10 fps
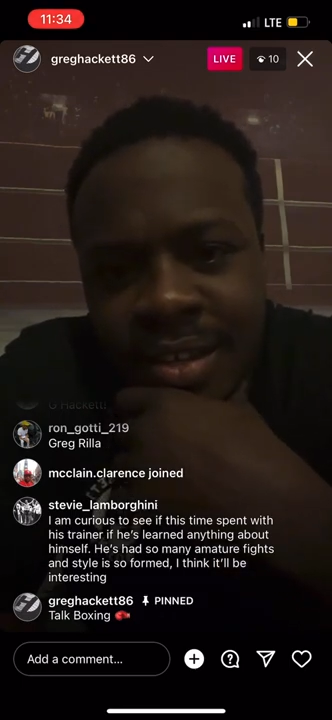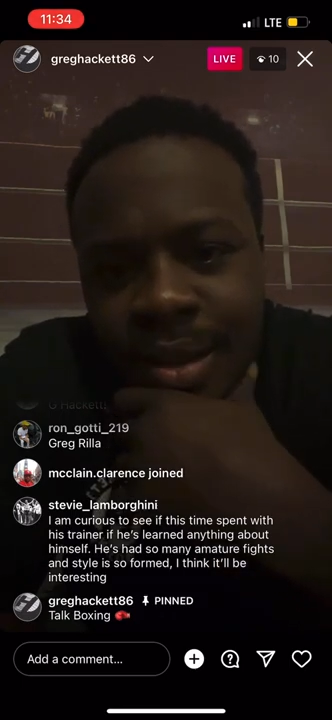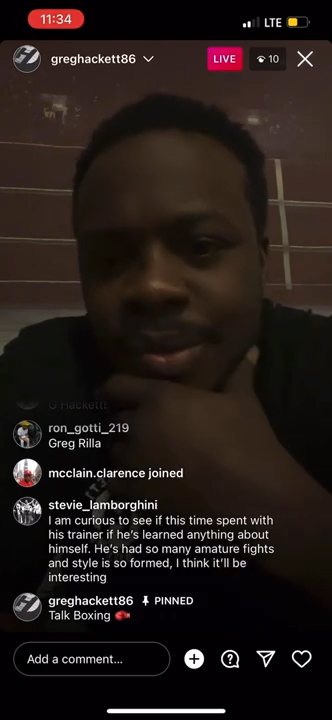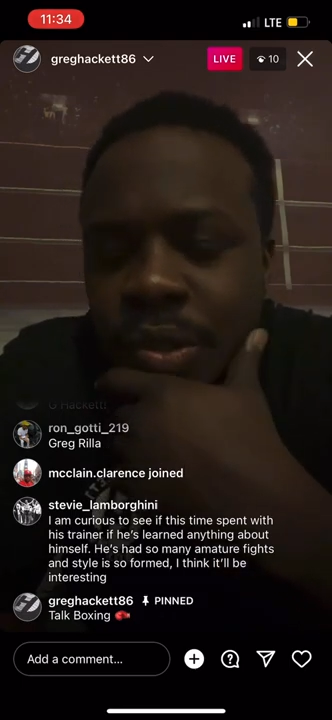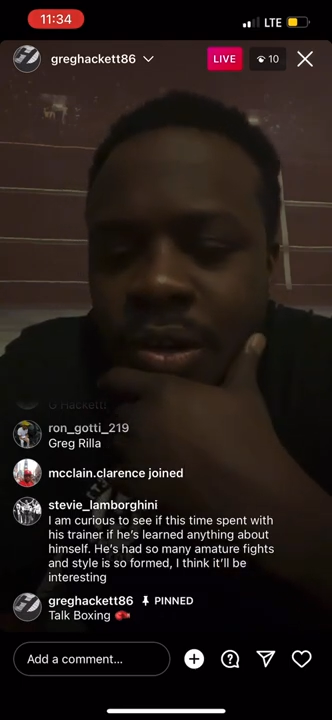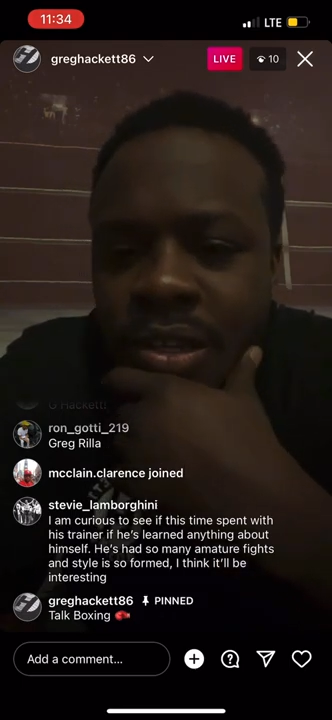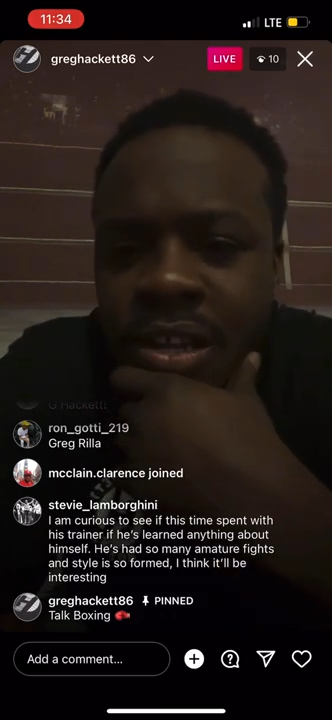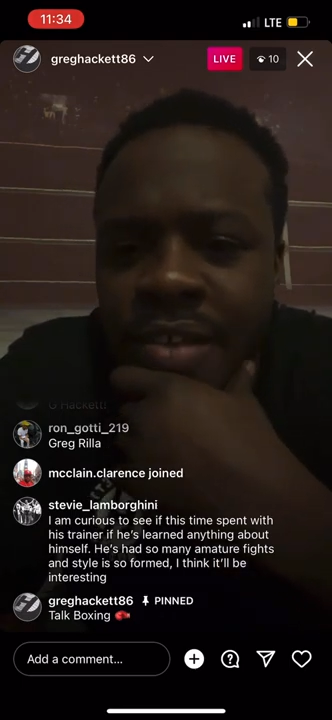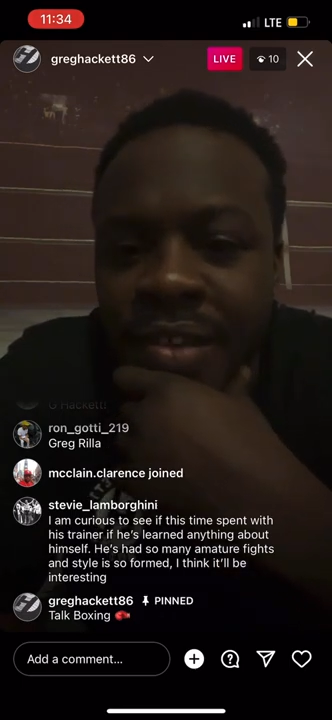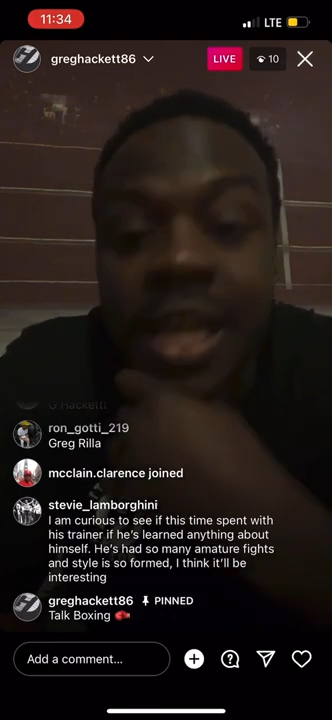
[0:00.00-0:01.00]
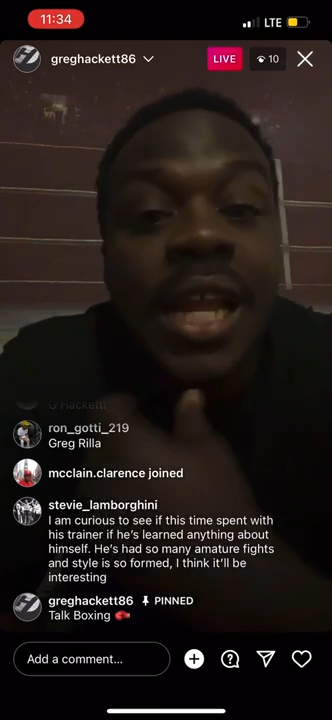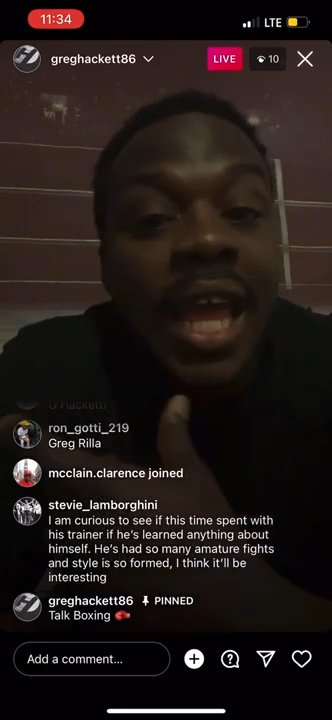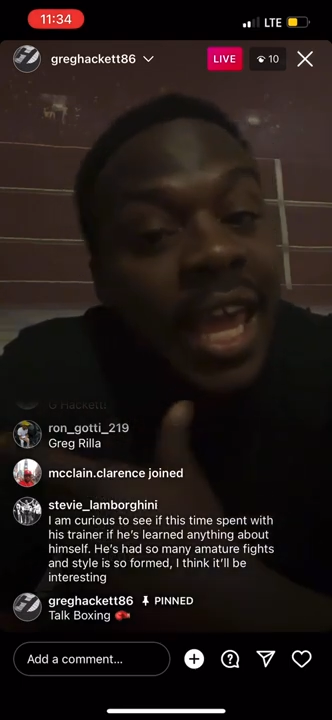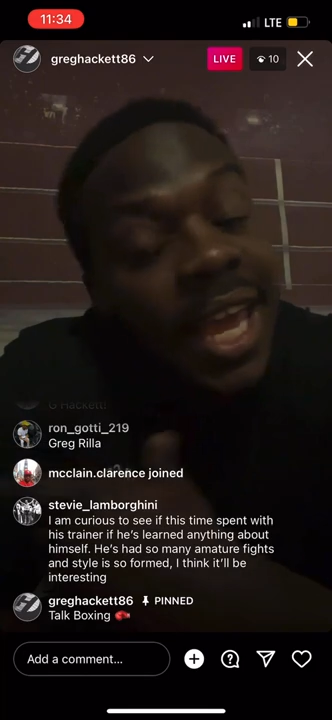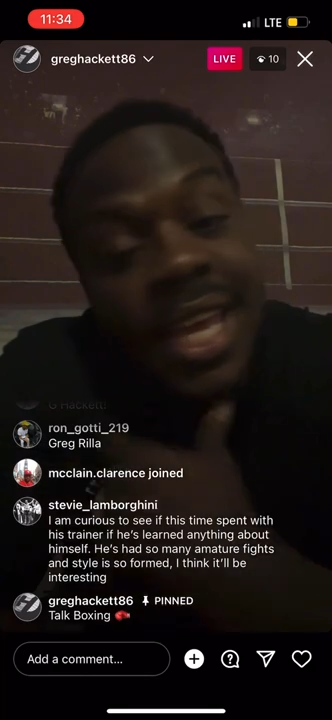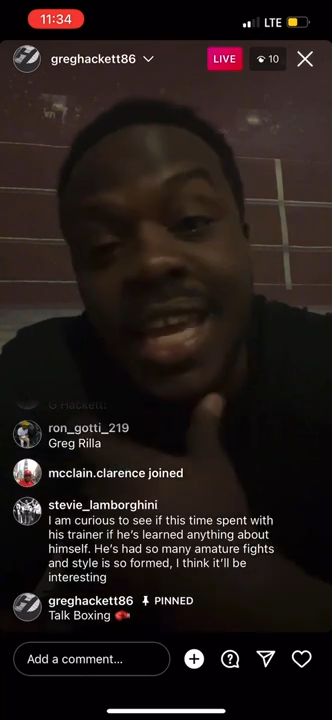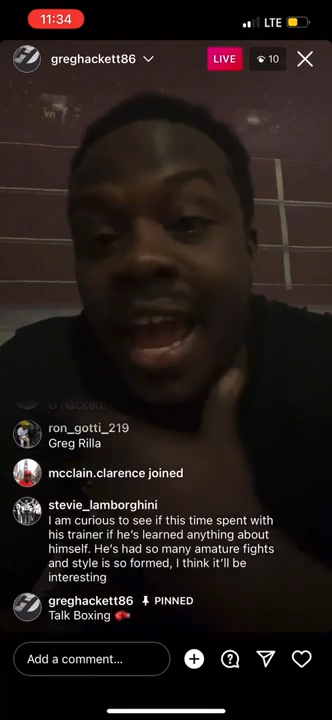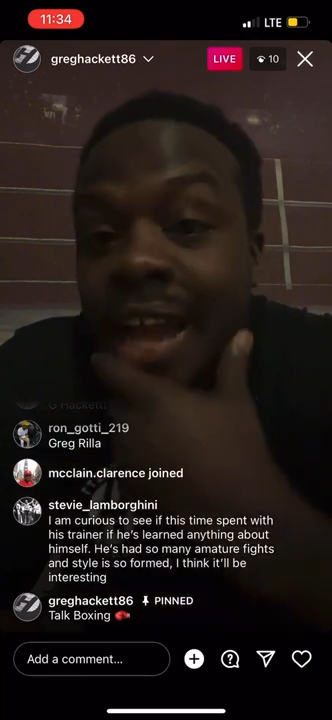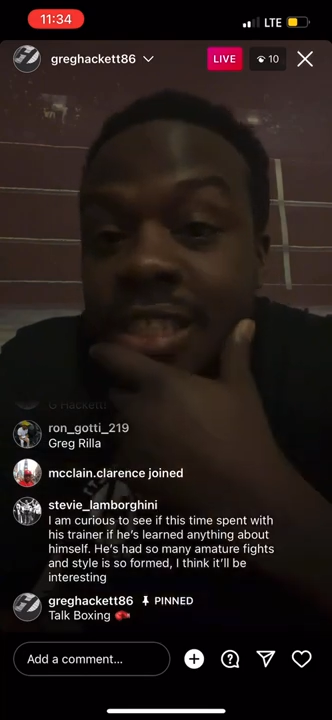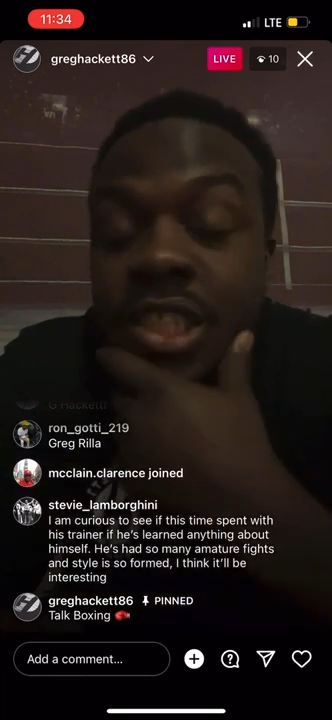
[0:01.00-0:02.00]
That was all love. And uh, and he
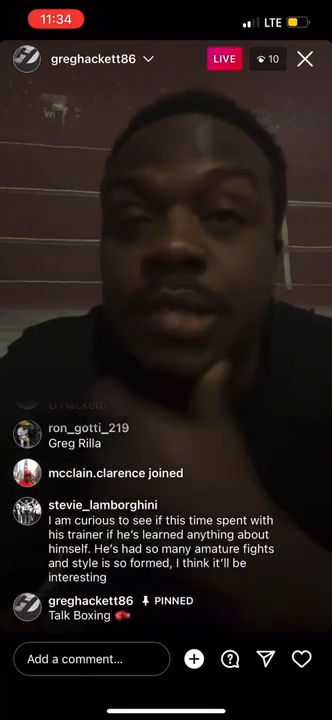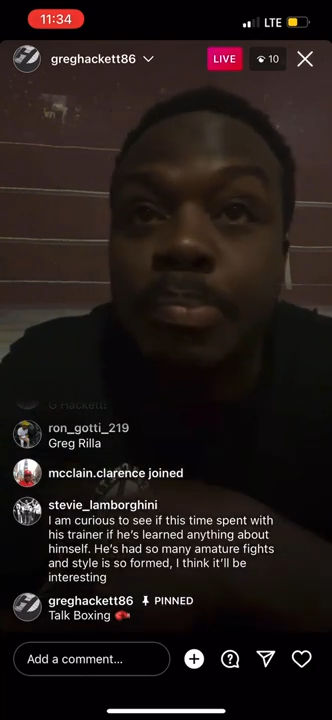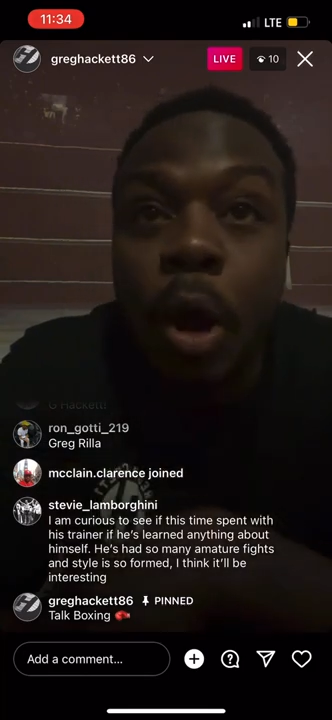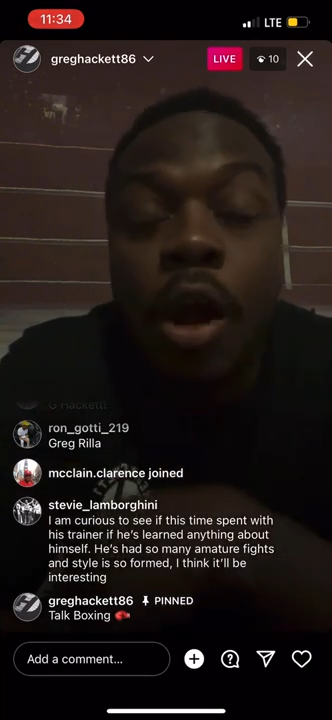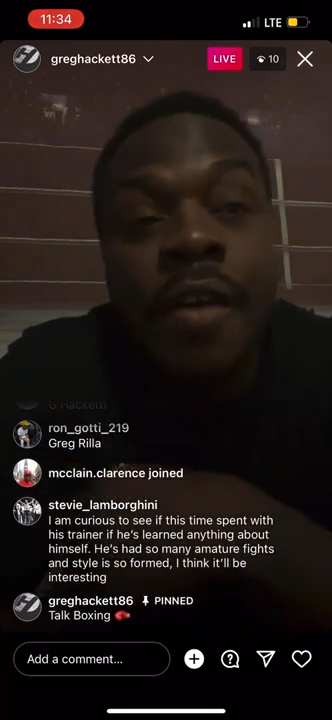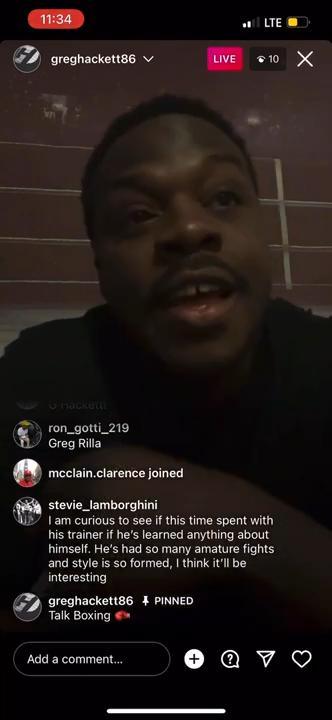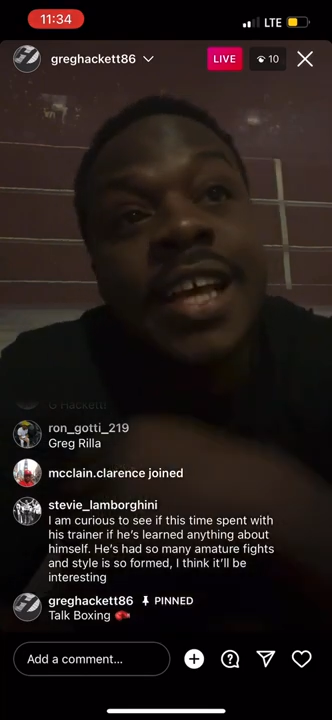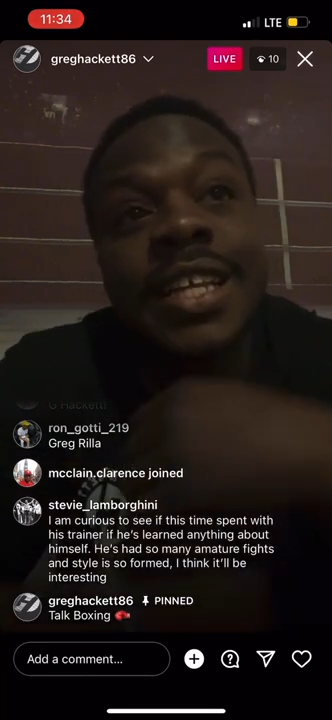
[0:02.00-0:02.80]
actually sparred.